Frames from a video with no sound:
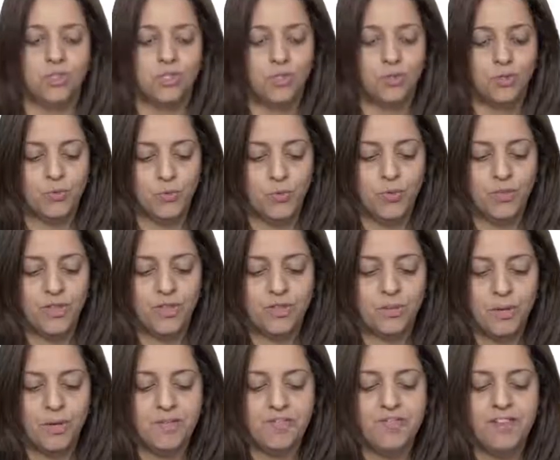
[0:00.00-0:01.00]
So the
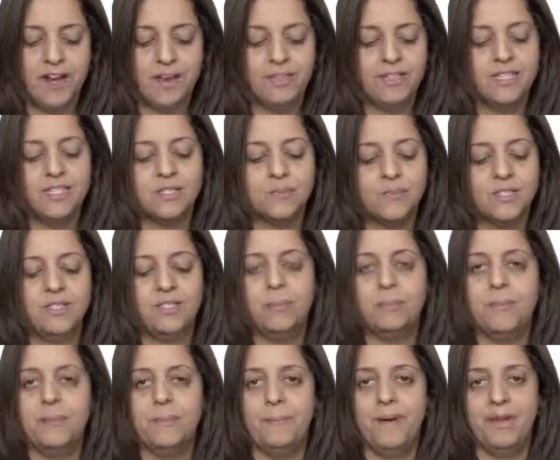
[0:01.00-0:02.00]
3 we found is really the
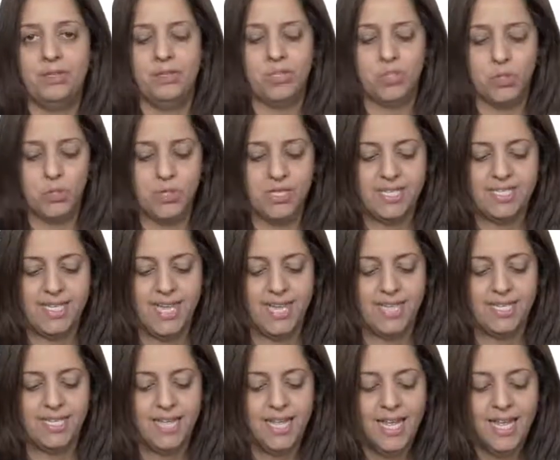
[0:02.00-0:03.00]
better choice
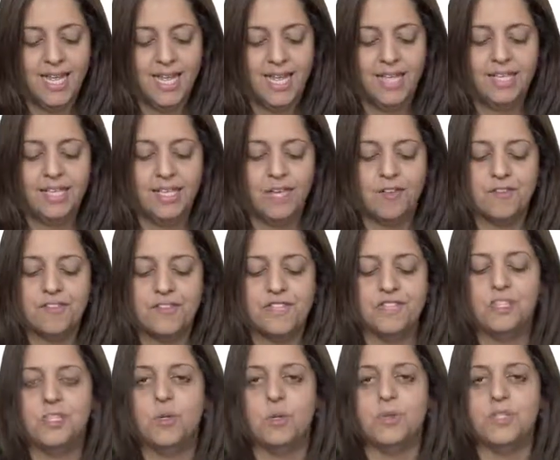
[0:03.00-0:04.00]
than any of
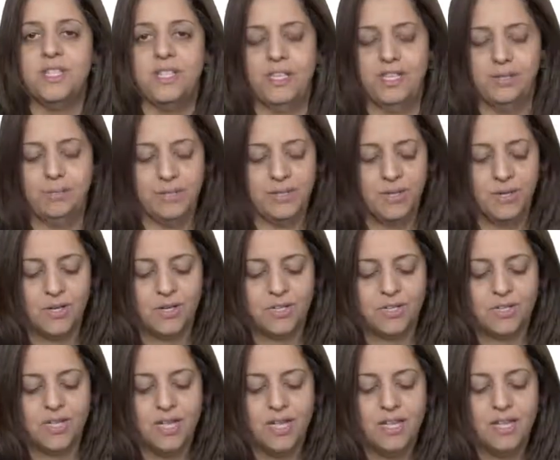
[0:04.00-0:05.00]
these nodes here,
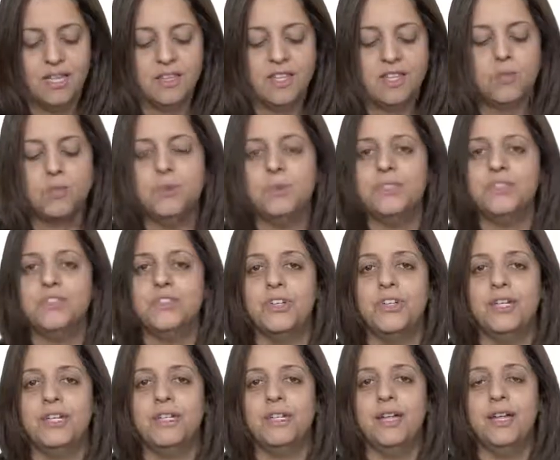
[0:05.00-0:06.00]
because this will
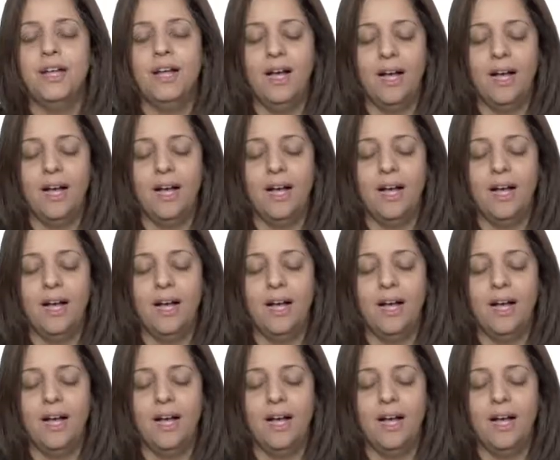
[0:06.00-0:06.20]
return